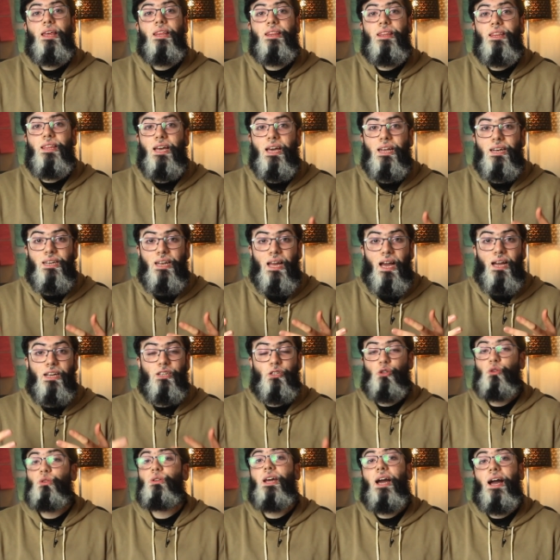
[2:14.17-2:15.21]
than I
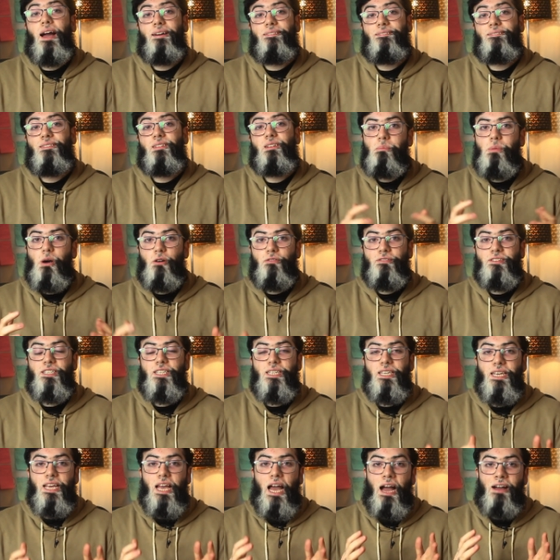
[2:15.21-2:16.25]
should have. But
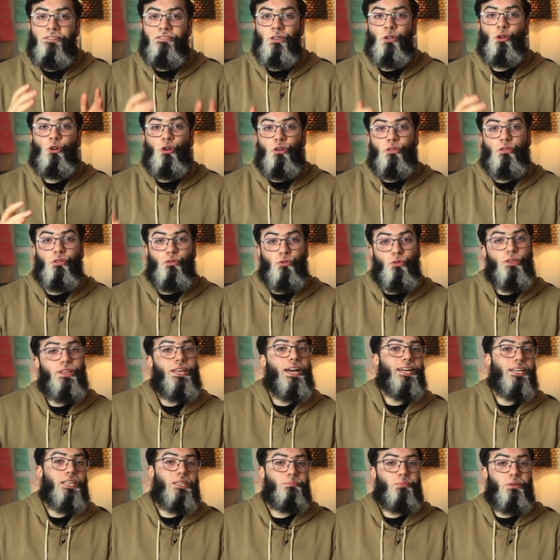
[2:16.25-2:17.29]
obviously, having gone through
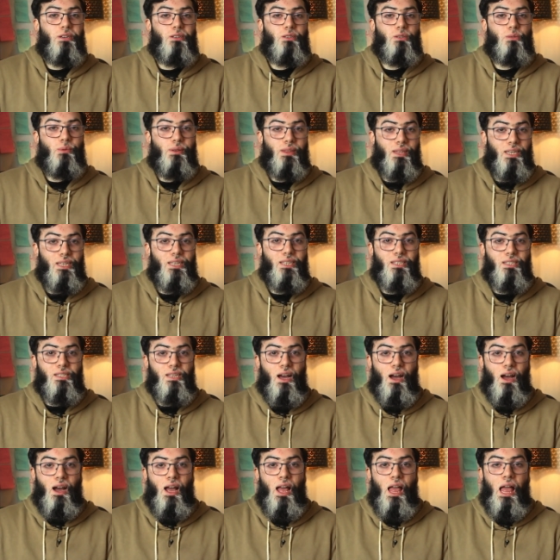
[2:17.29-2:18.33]
that experience with
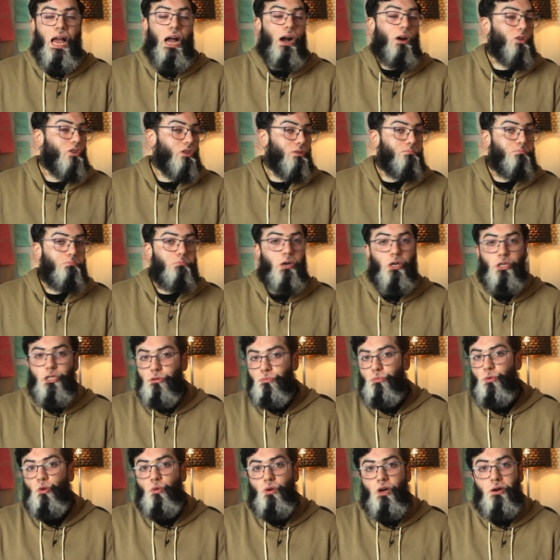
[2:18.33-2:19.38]
Isa, I was
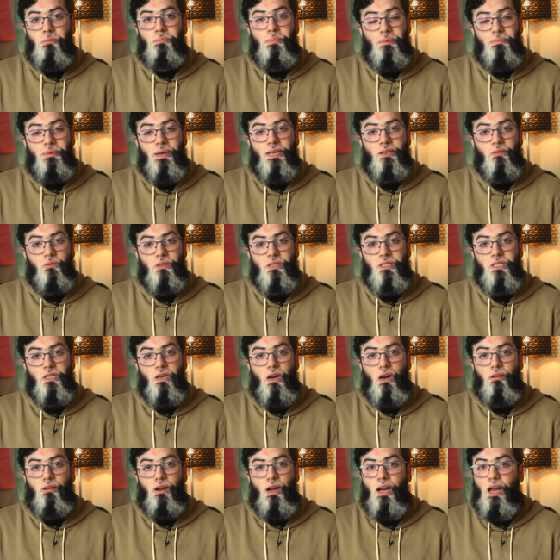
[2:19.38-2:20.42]
much more well prepared with
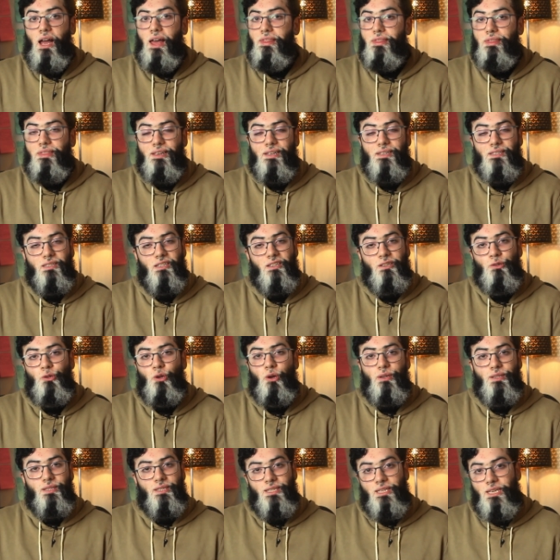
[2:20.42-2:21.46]
Sarah, and things did
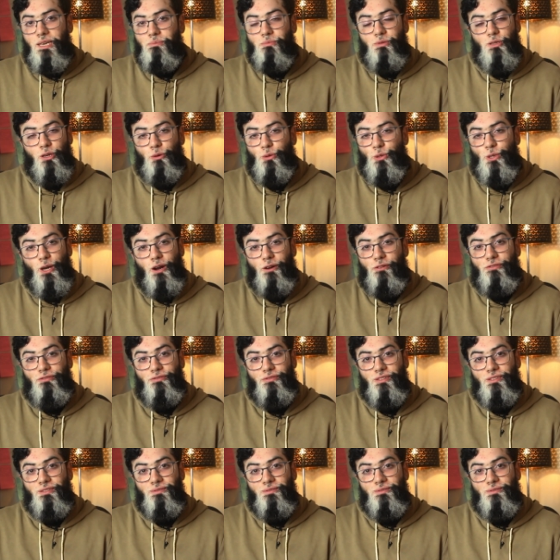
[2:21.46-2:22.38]
not seem so tough.